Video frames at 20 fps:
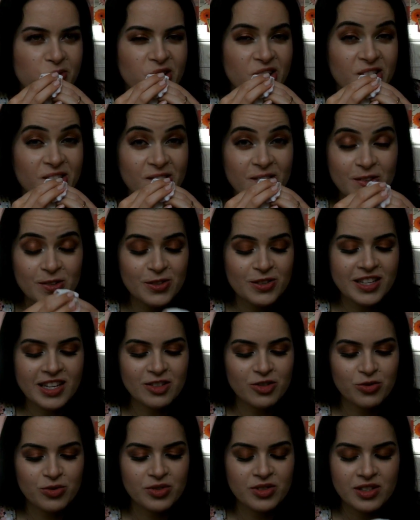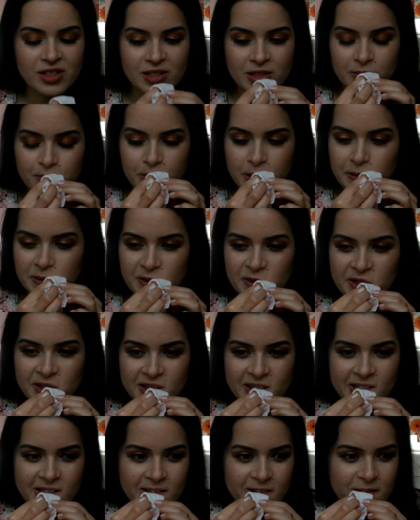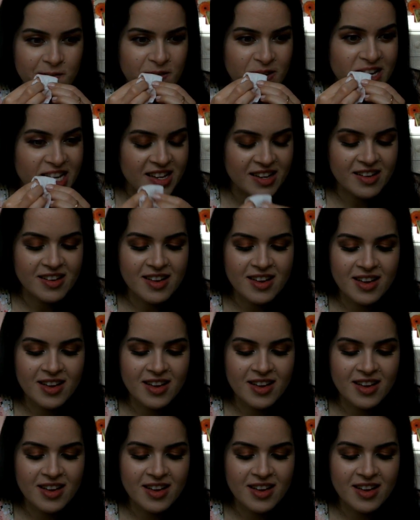And it's all natural, so you can probably just lick it away.